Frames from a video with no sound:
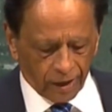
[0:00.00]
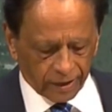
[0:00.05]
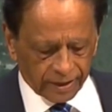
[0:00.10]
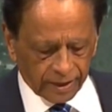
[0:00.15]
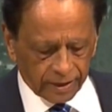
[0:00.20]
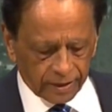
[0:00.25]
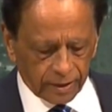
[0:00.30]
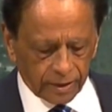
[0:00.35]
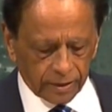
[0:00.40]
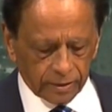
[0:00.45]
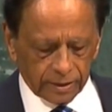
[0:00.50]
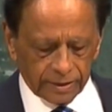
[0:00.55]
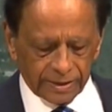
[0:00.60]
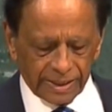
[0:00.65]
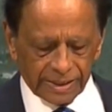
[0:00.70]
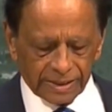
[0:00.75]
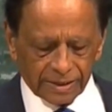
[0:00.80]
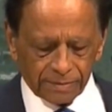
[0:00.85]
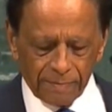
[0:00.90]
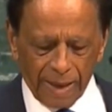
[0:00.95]

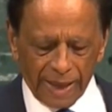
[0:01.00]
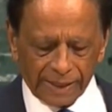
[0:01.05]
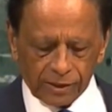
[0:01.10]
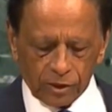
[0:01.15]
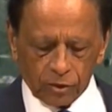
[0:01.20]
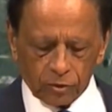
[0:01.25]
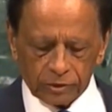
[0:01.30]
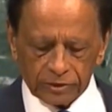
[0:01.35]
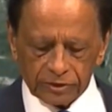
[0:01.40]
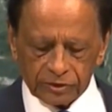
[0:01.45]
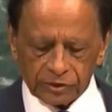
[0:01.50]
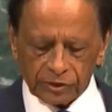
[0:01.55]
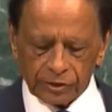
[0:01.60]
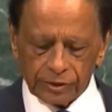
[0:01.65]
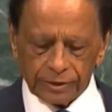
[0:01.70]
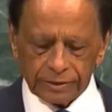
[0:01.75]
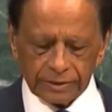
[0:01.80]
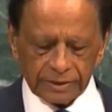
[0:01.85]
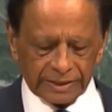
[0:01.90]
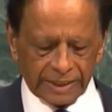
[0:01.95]
Rather, this matter
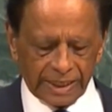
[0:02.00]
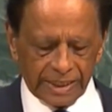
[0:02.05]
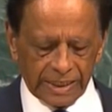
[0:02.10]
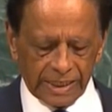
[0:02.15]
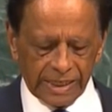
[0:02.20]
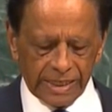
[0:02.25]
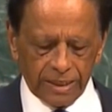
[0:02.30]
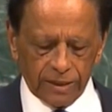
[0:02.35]
concerns